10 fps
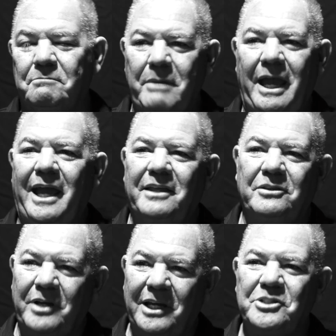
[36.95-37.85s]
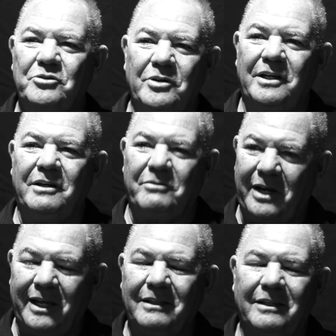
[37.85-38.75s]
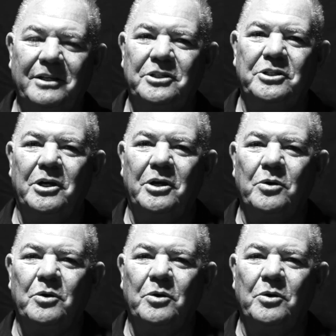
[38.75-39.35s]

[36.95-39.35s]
math or history or English